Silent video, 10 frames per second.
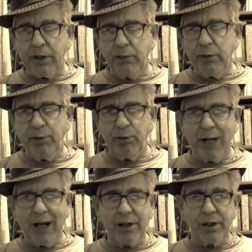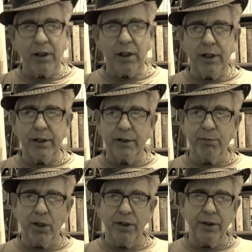seem to be
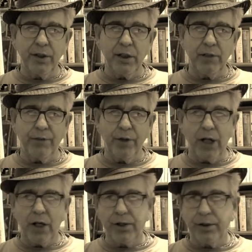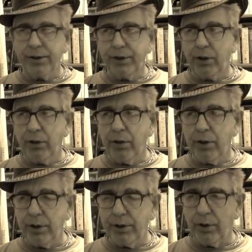rationalized by the need for national
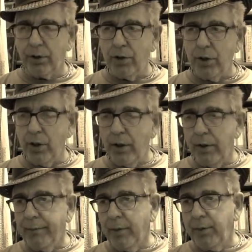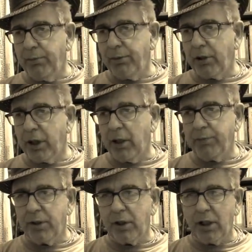security. So people are
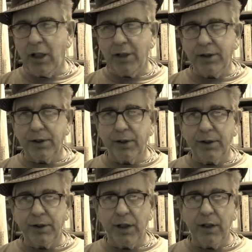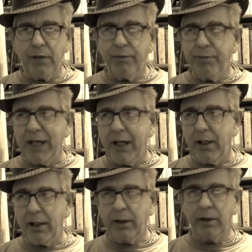kept in a constant state of
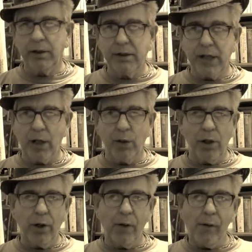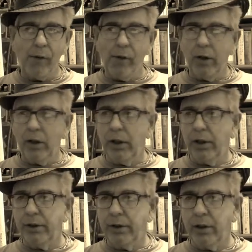panic and terror
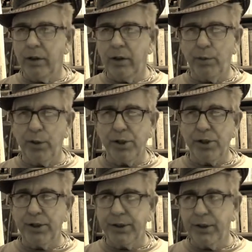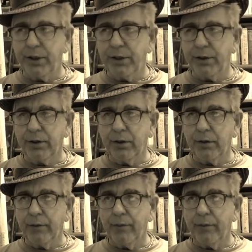and emergencies